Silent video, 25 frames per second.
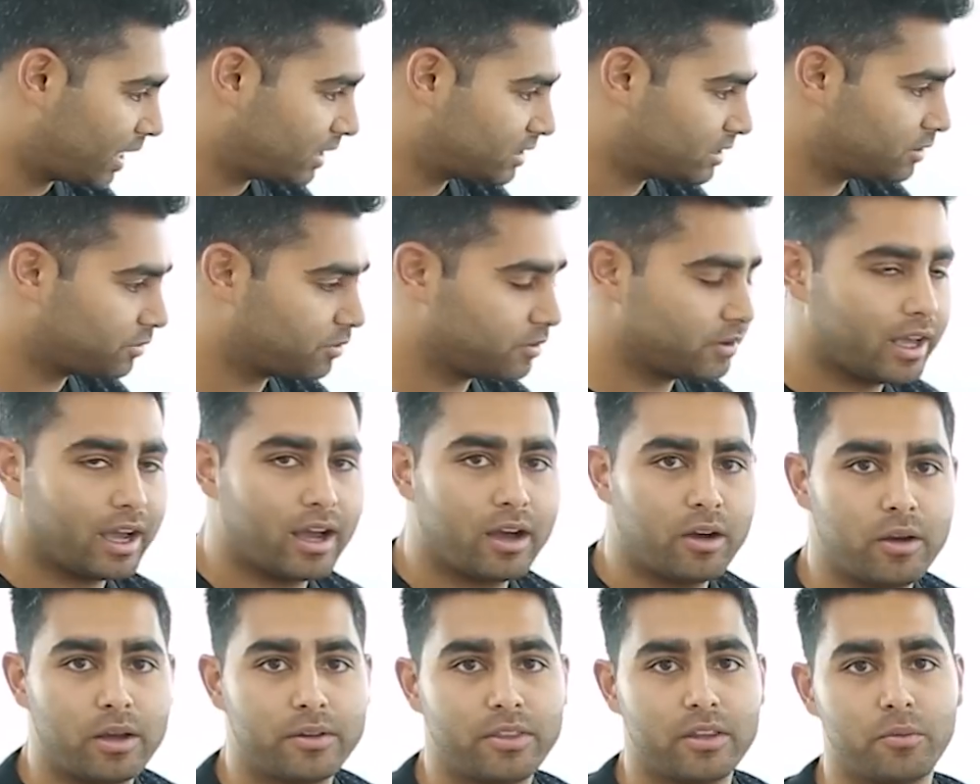That's it for
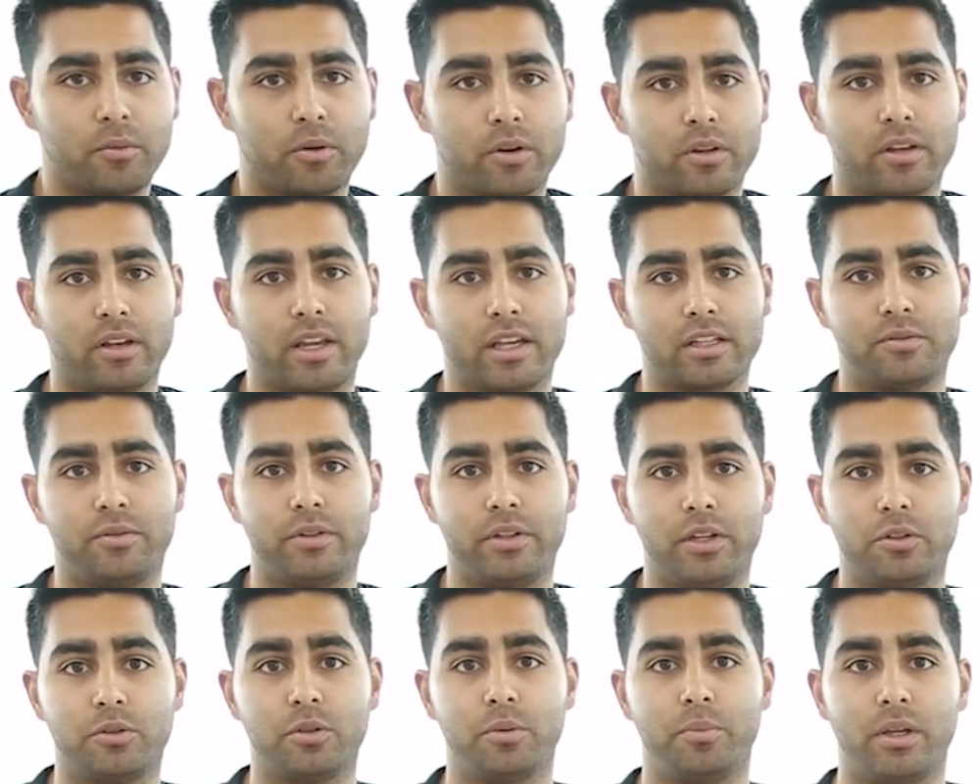now. I think one of the next
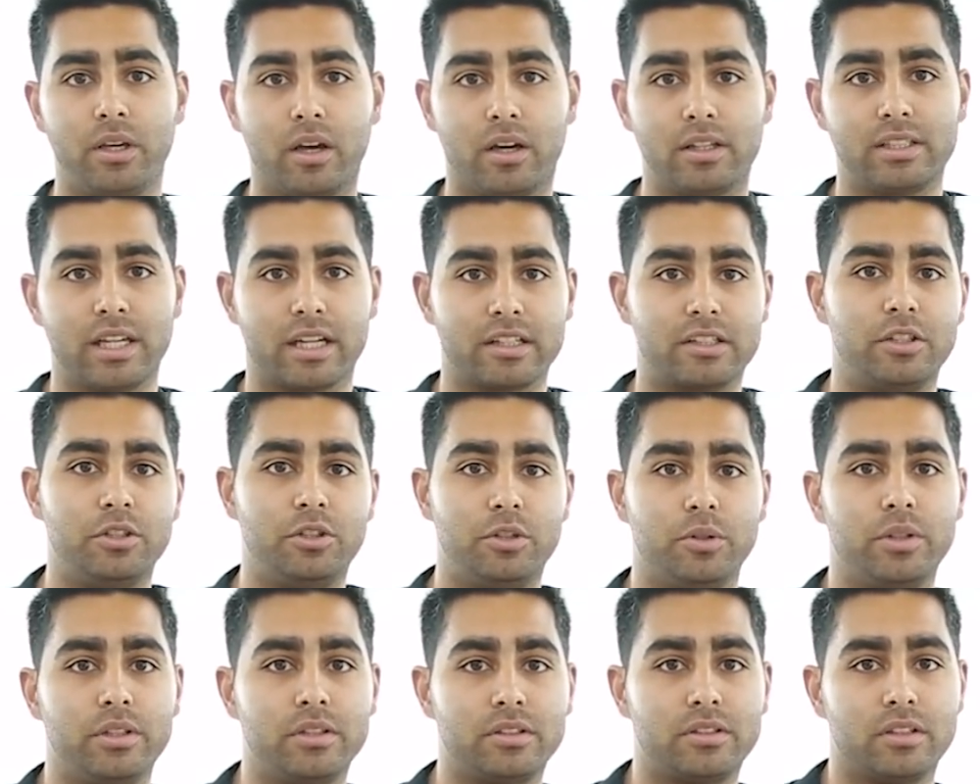videos will be us actually
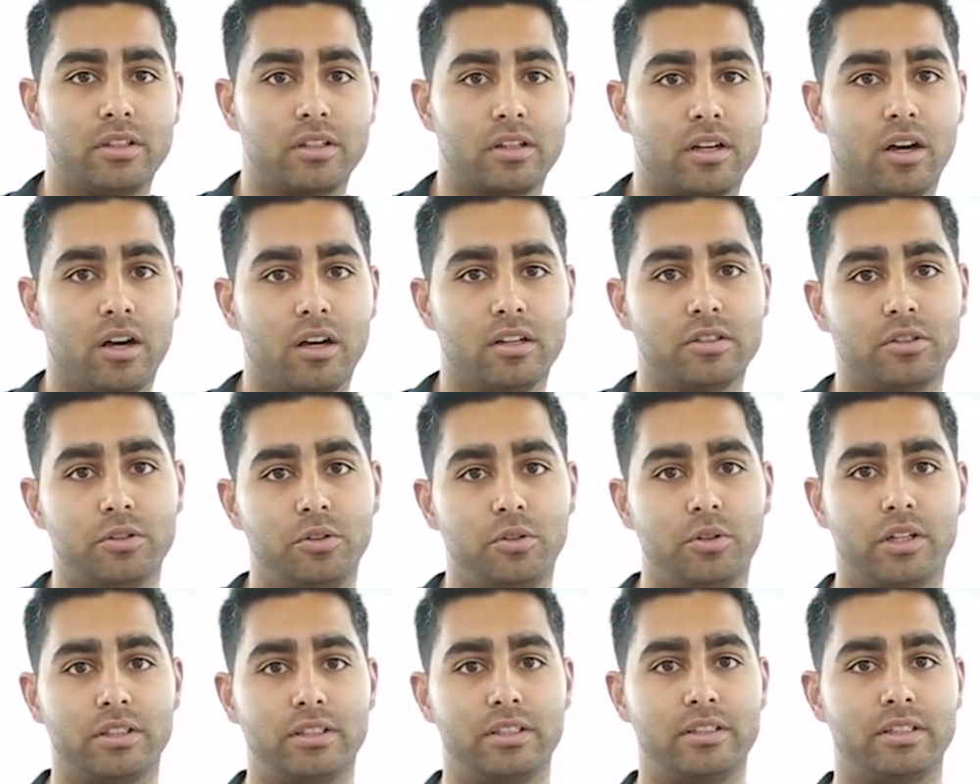doing this to the car, so
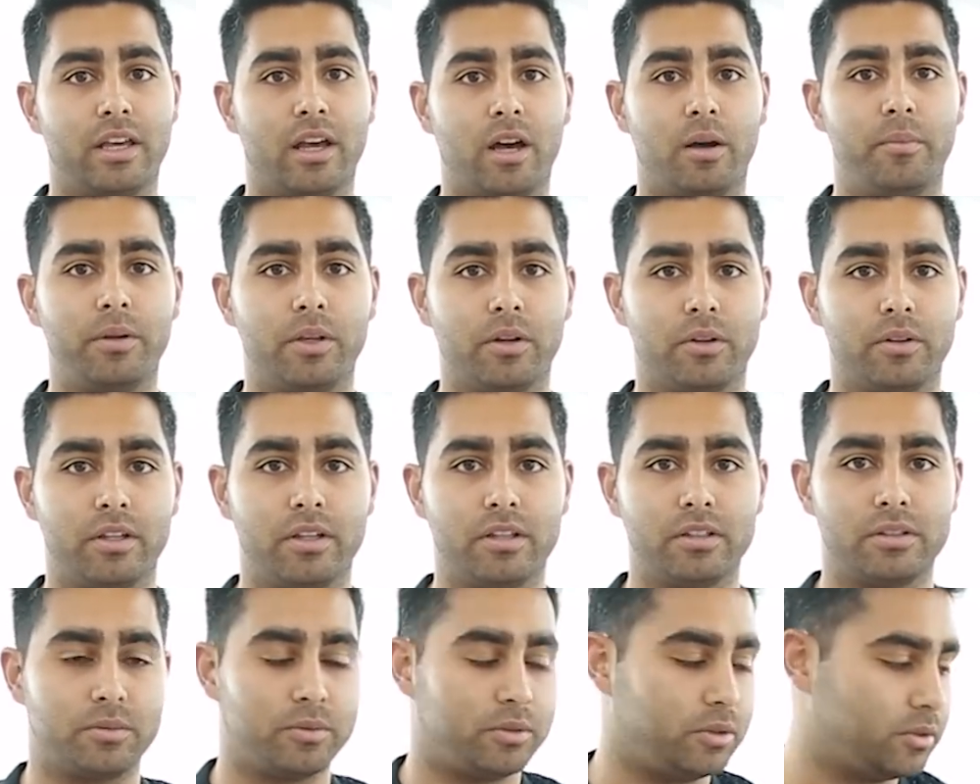you guys need to help me on
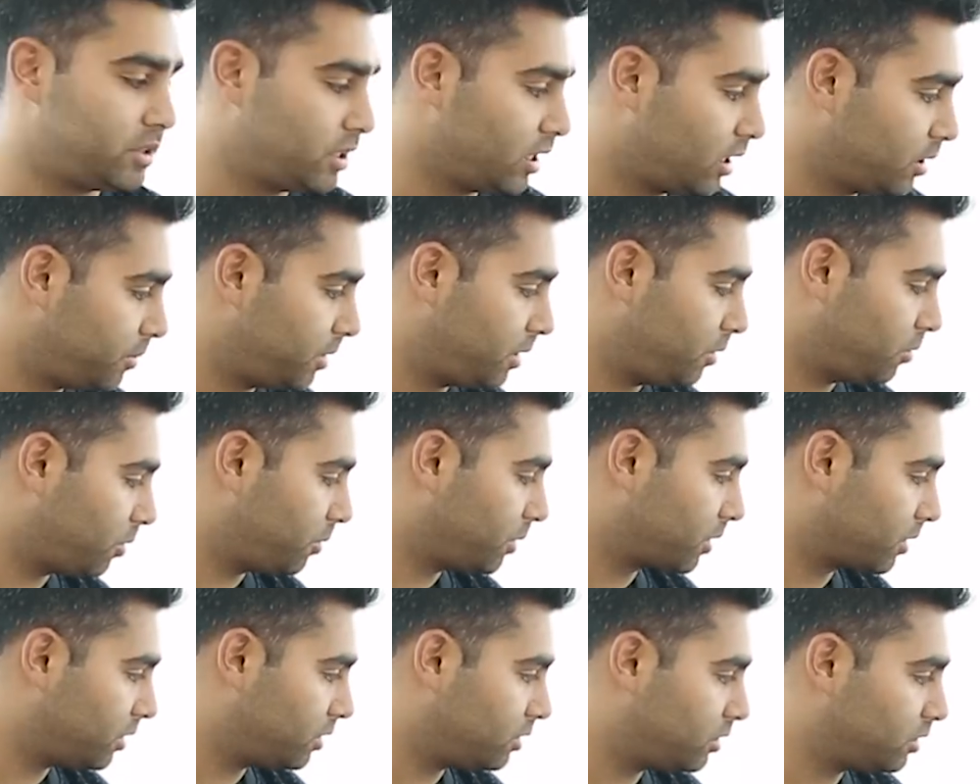this. When you tell me
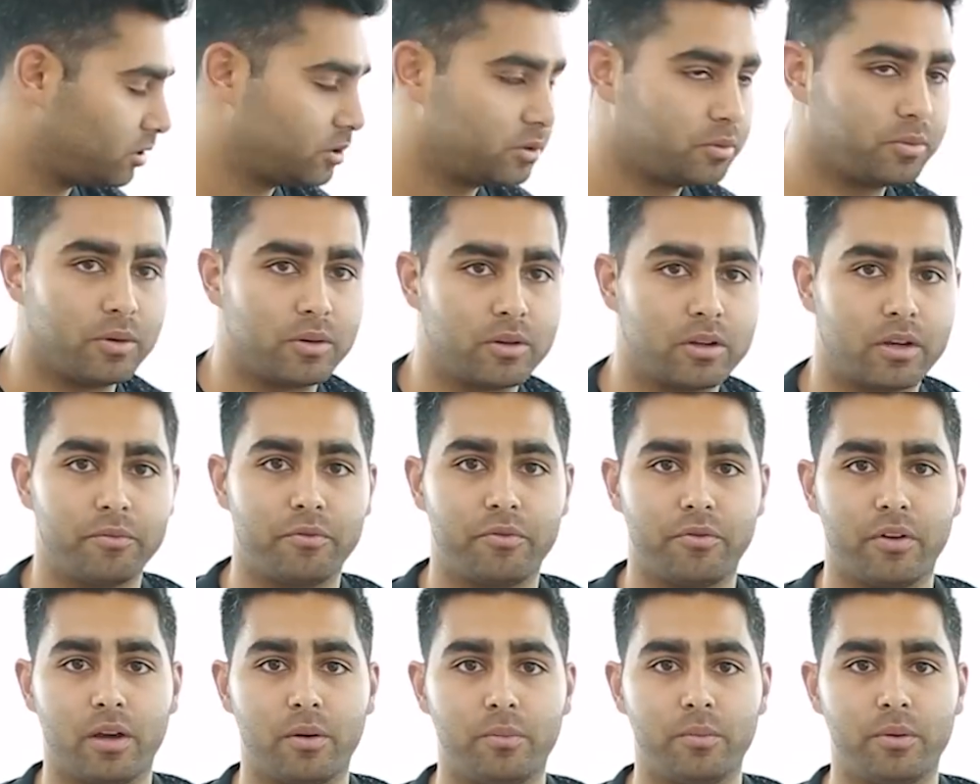what we're going to do, we'll
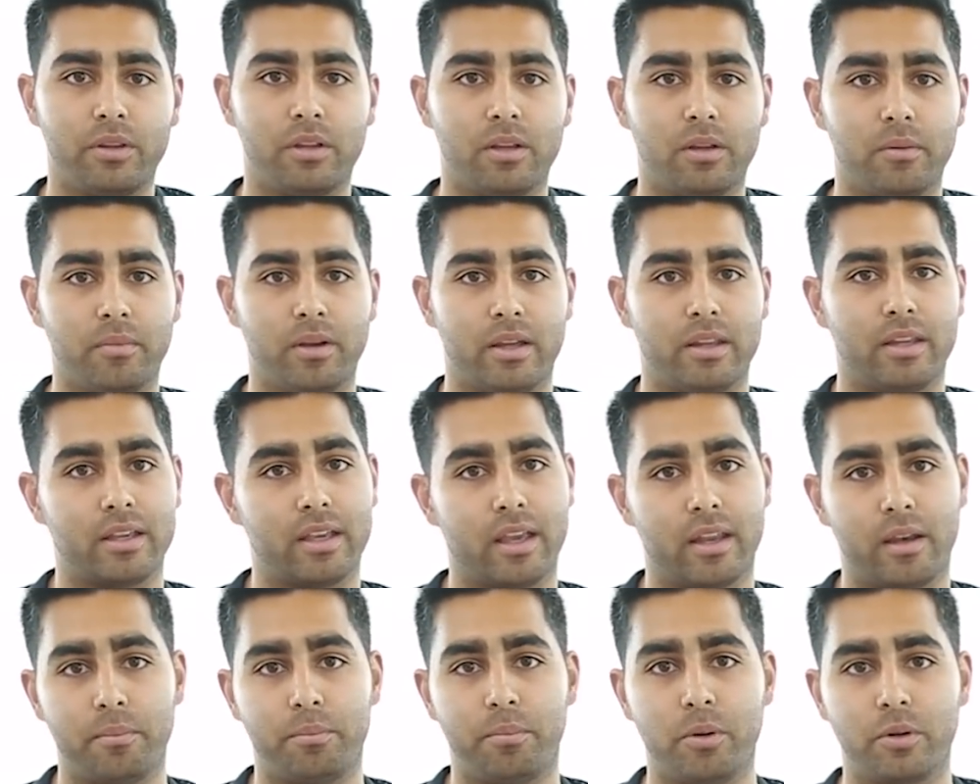confirm with them and then
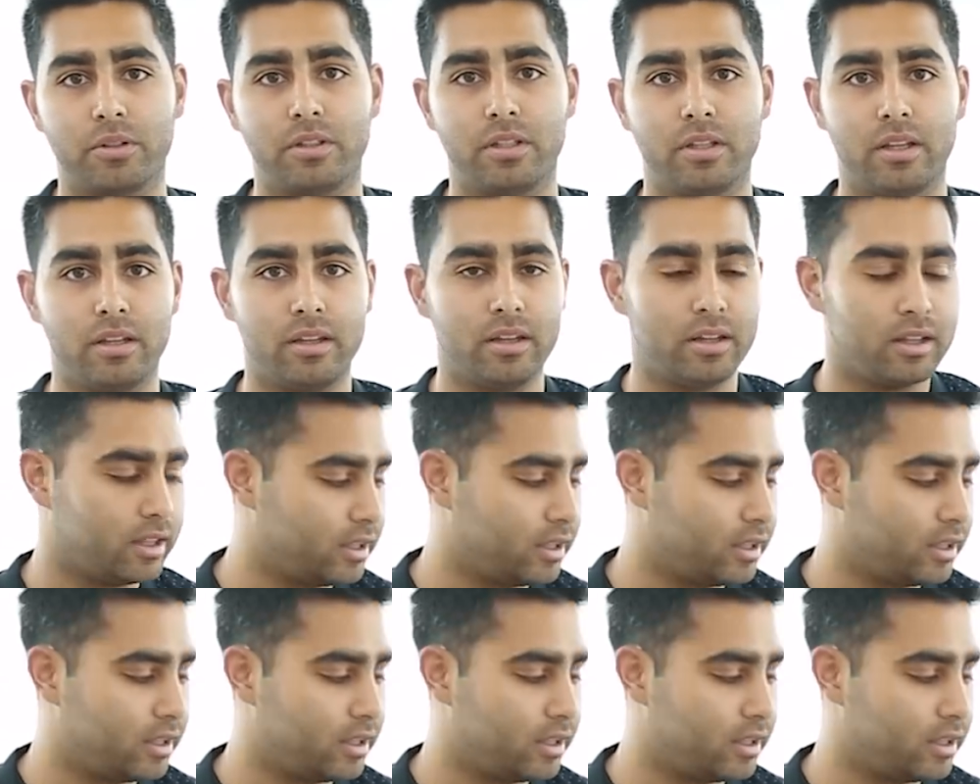get it booked in.